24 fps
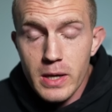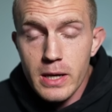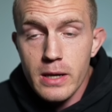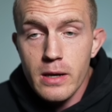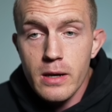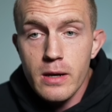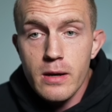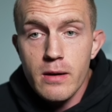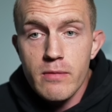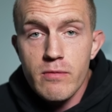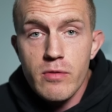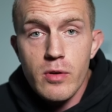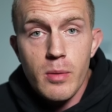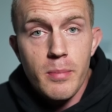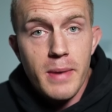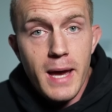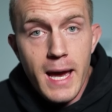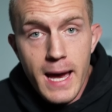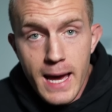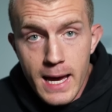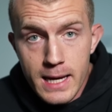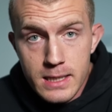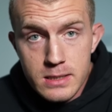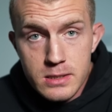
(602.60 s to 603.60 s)
It can come from
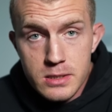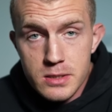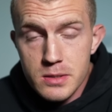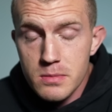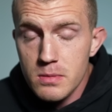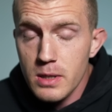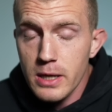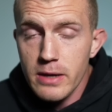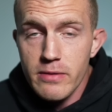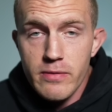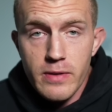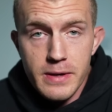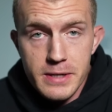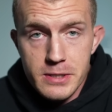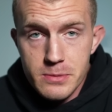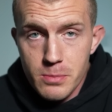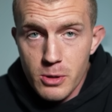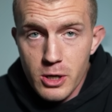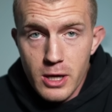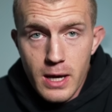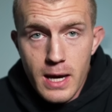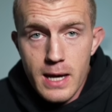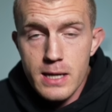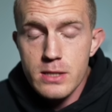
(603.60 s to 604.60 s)
ads like
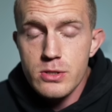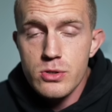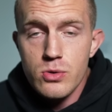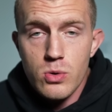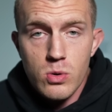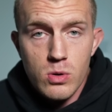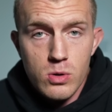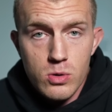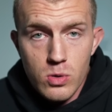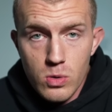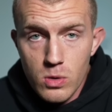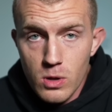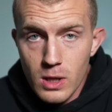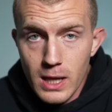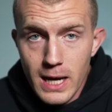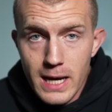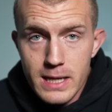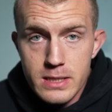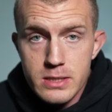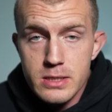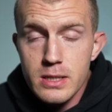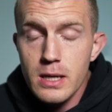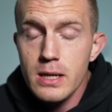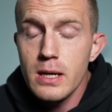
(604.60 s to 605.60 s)
Facebook ads or Google
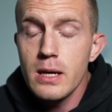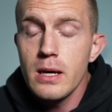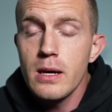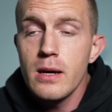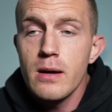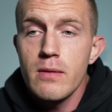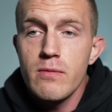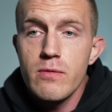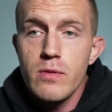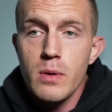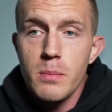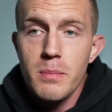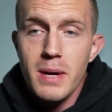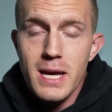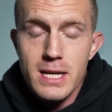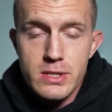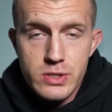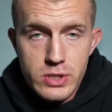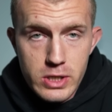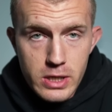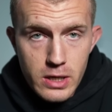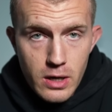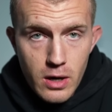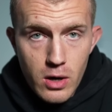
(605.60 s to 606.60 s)
ads. It can come from
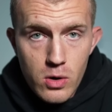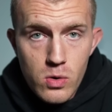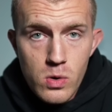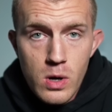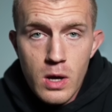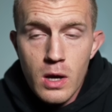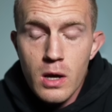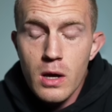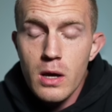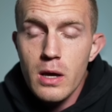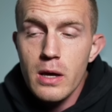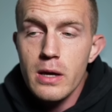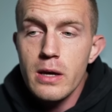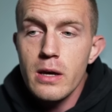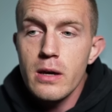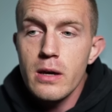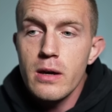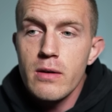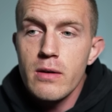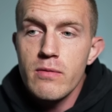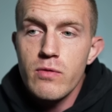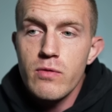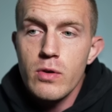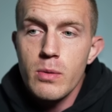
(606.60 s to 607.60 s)
SEO. It can
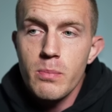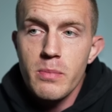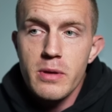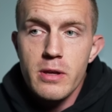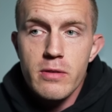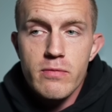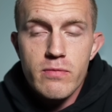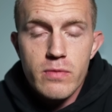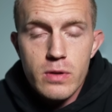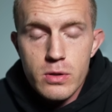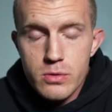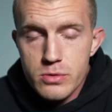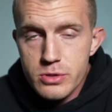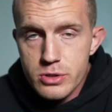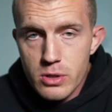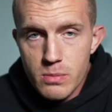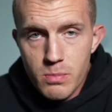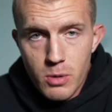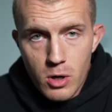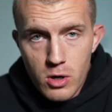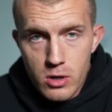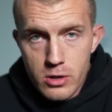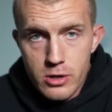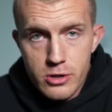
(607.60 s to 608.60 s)
come from influencer
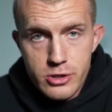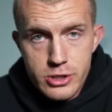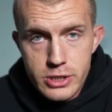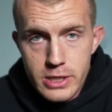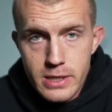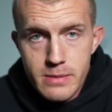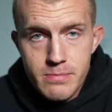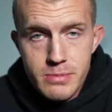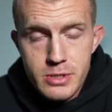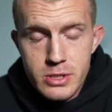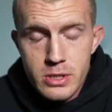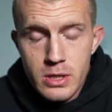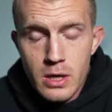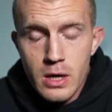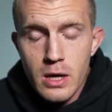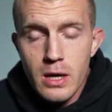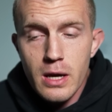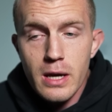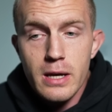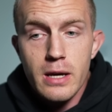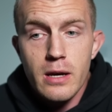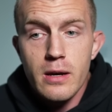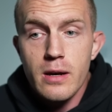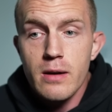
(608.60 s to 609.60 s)
partnerships.
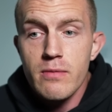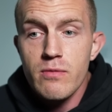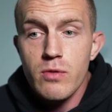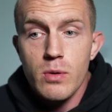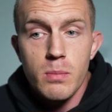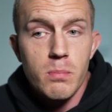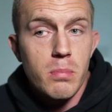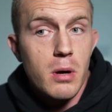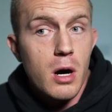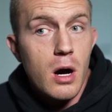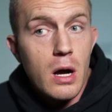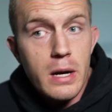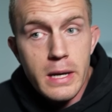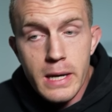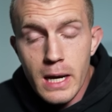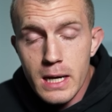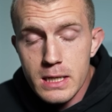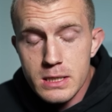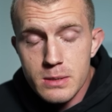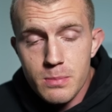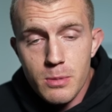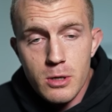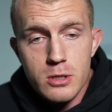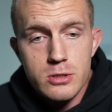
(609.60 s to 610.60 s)
It can come from
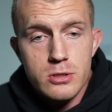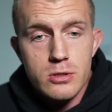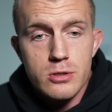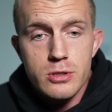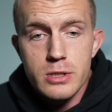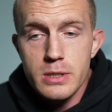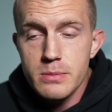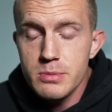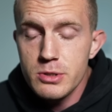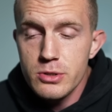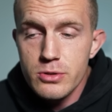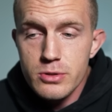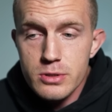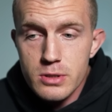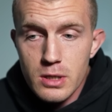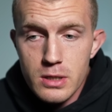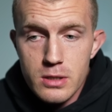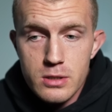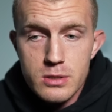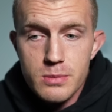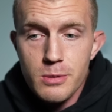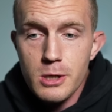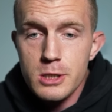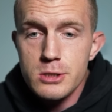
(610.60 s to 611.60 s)
podcast sponsorships,
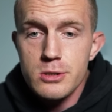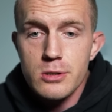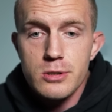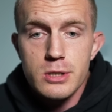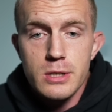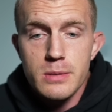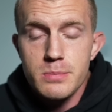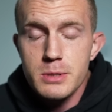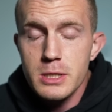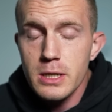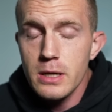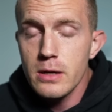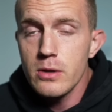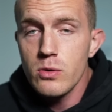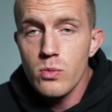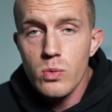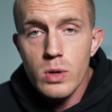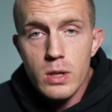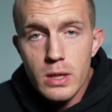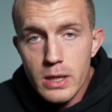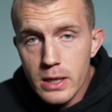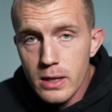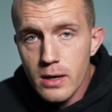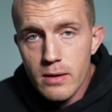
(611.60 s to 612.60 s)
newsletter sponsorships. It can
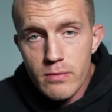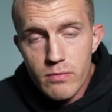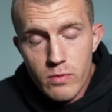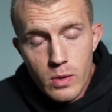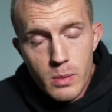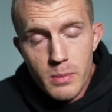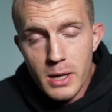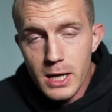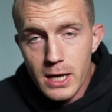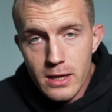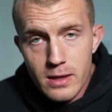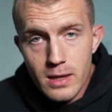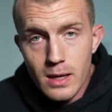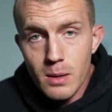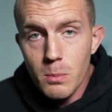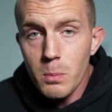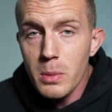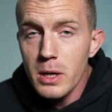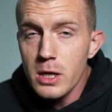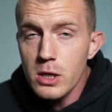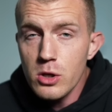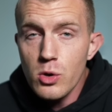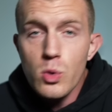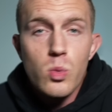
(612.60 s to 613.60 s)
really come from anything,
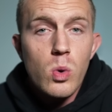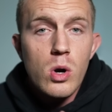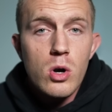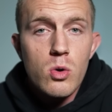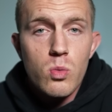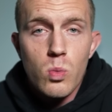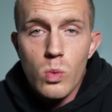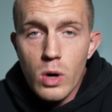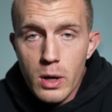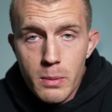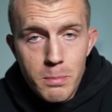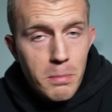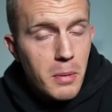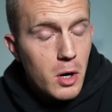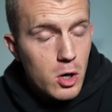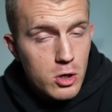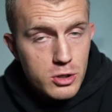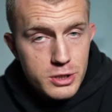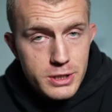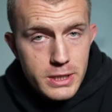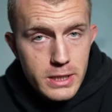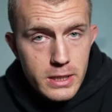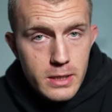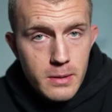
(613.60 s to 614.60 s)
but you are one
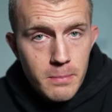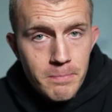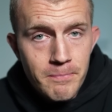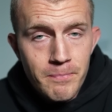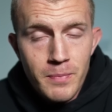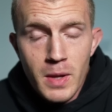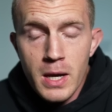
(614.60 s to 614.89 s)
person.